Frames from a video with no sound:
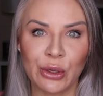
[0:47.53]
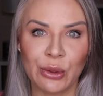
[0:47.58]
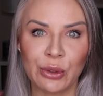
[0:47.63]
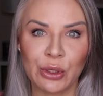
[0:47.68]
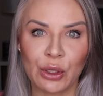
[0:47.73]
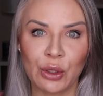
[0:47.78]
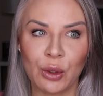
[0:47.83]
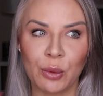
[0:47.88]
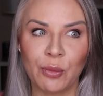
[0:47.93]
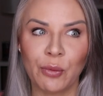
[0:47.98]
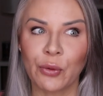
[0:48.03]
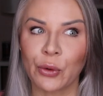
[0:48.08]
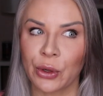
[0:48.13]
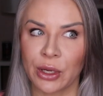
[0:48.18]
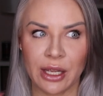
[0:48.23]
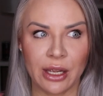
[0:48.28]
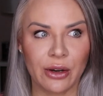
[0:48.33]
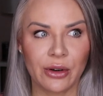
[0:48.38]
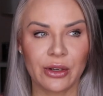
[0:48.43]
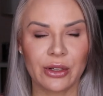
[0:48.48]
YouTube
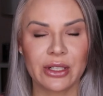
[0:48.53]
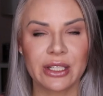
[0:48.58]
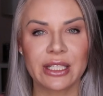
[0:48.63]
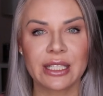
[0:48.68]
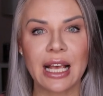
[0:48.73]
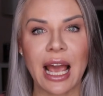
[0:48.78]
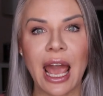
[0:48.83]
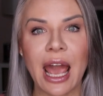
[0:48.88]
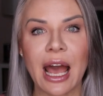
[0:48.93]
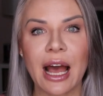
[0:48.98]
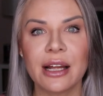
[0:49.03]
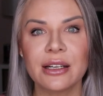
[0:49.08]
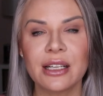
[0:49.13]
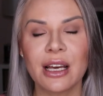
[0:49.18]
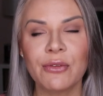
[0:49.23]
for years and